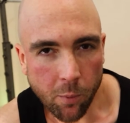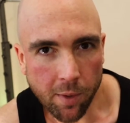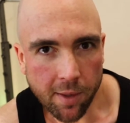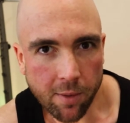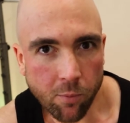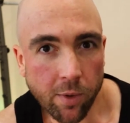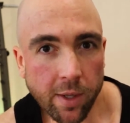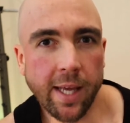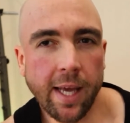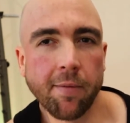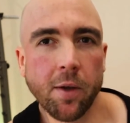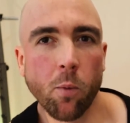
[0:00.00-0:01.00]
with really
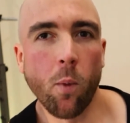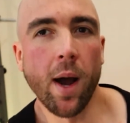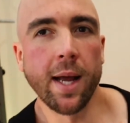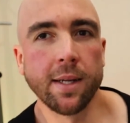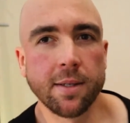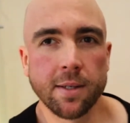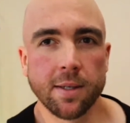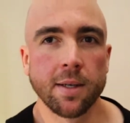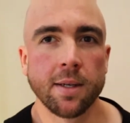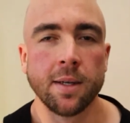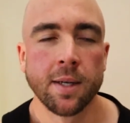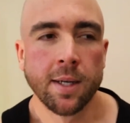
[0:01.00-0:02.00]
heavy weights,
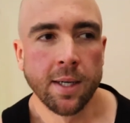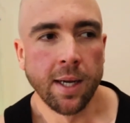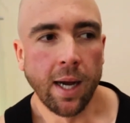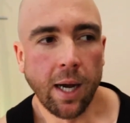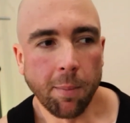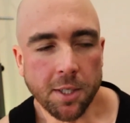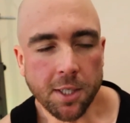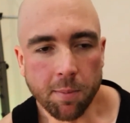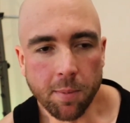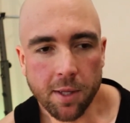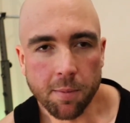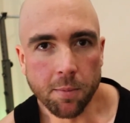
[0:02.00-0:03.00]
a
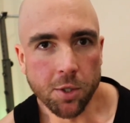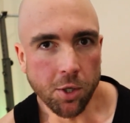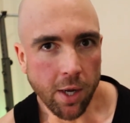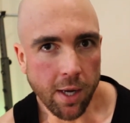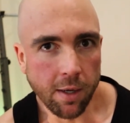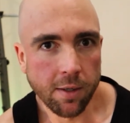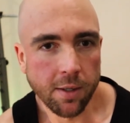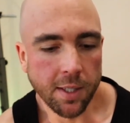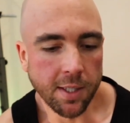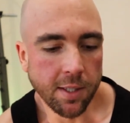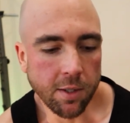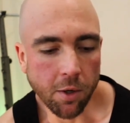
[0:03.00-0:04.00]
Smith machine
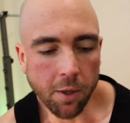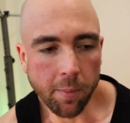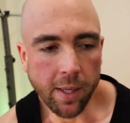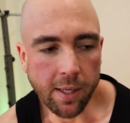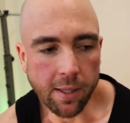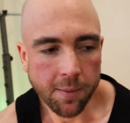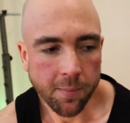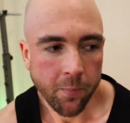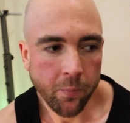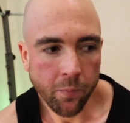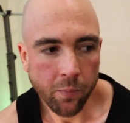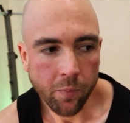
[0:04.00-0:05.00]
is going to be
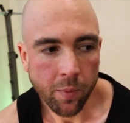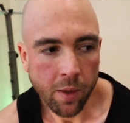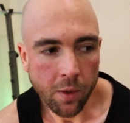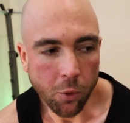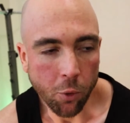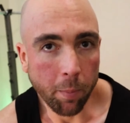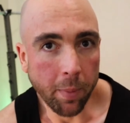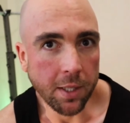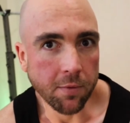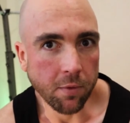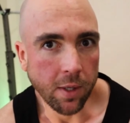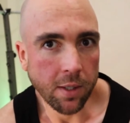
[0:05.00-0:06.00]
your
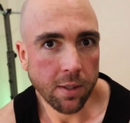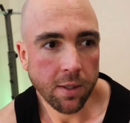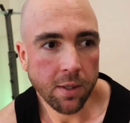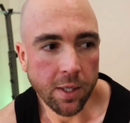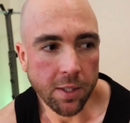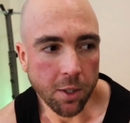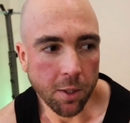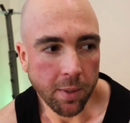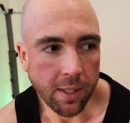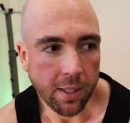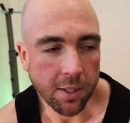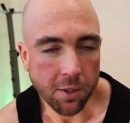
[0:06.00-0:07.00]
best friend. It's going
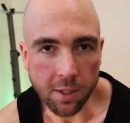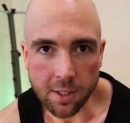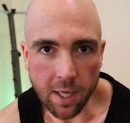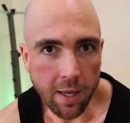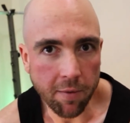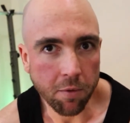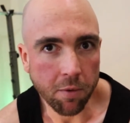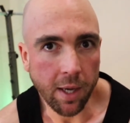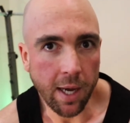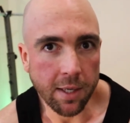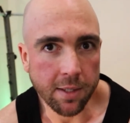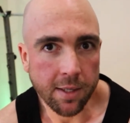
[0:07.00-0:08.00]
to save you in
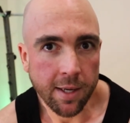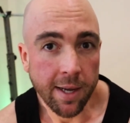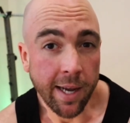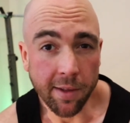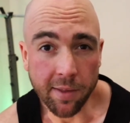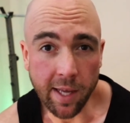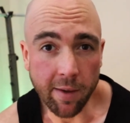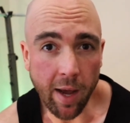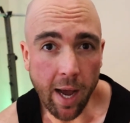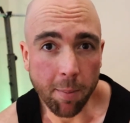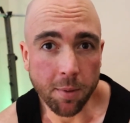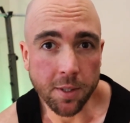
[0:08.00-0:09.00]
case anything ever
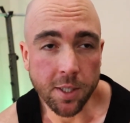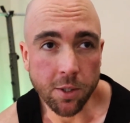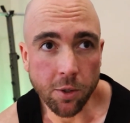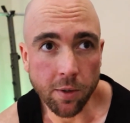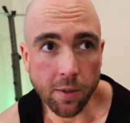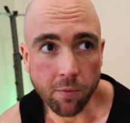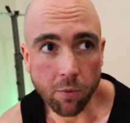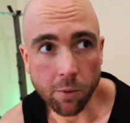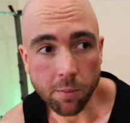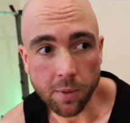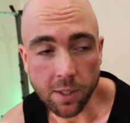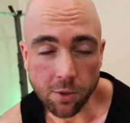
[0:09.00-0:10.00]
happens in
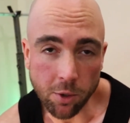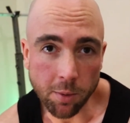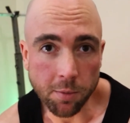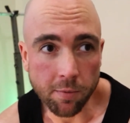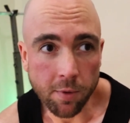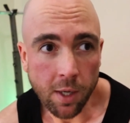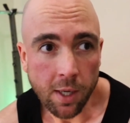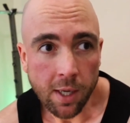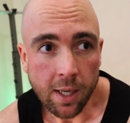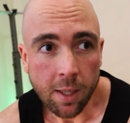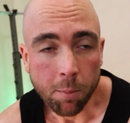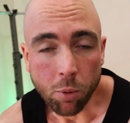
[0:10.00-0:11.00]
terms
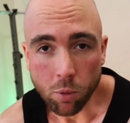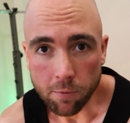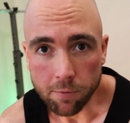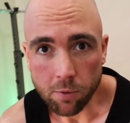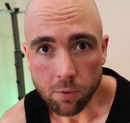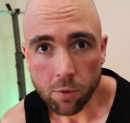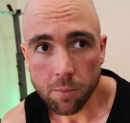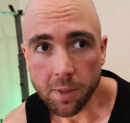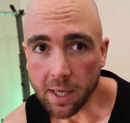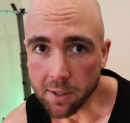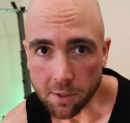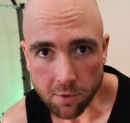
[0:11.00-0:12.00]
of poor form,
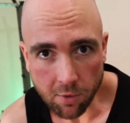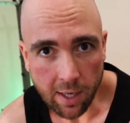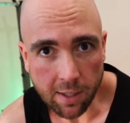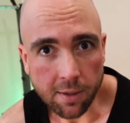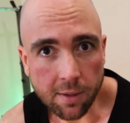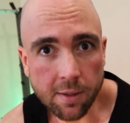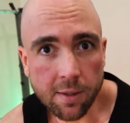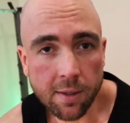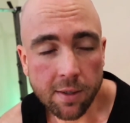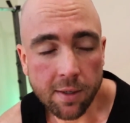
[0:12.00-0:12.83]
get distracted.